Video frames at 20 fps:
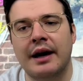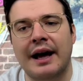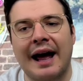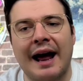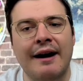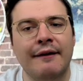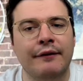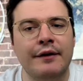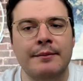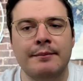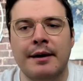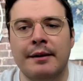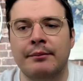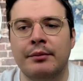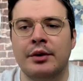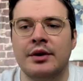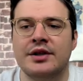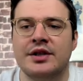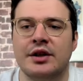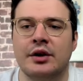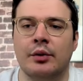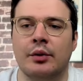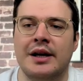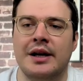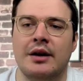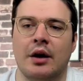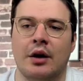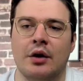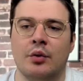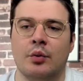every member is agreed
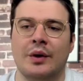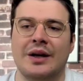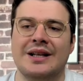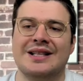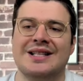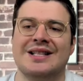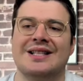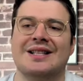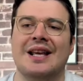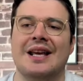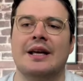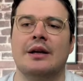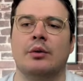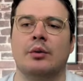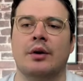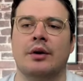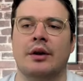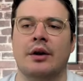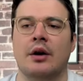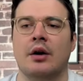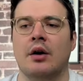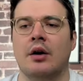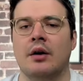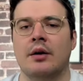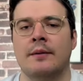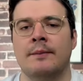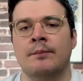on rates staying where they are.